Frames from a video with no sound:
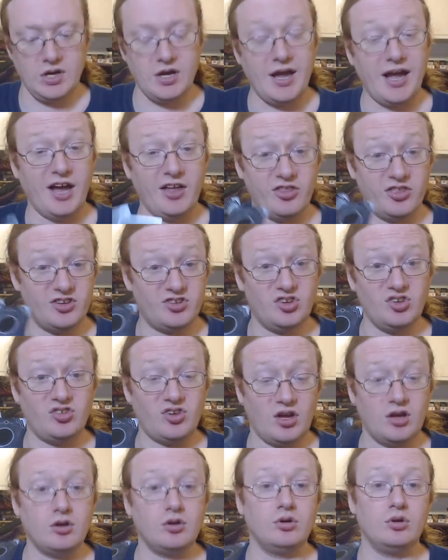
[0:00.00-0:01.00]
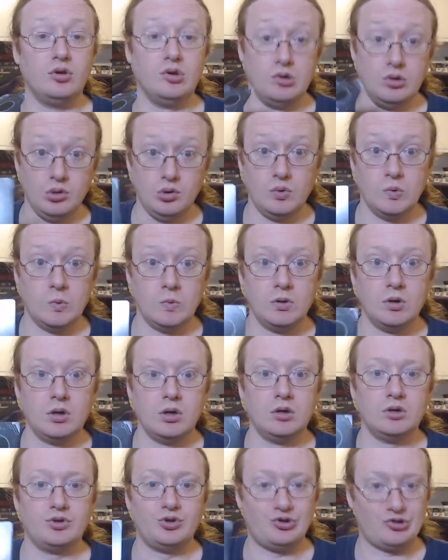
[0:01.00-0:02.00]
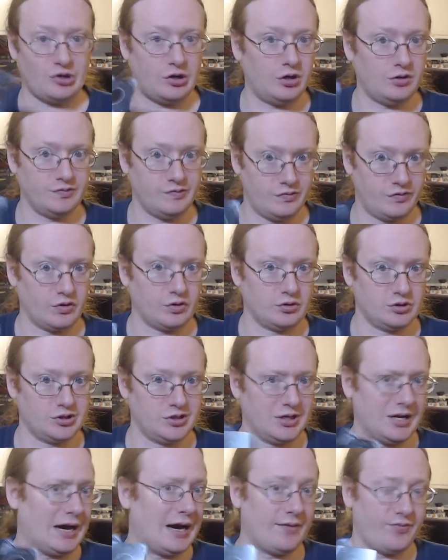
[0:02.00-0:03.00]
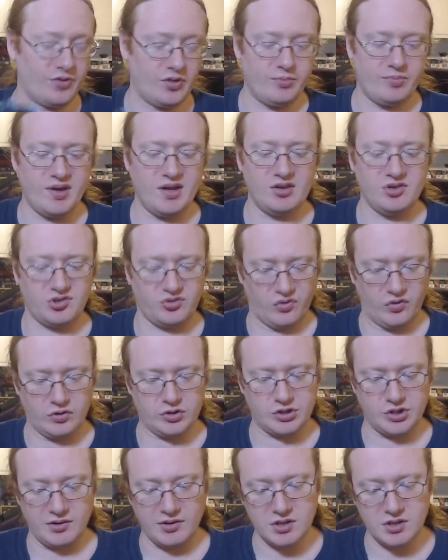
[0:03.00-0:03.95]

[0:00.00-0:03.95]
And this is a new solved version, not the base version.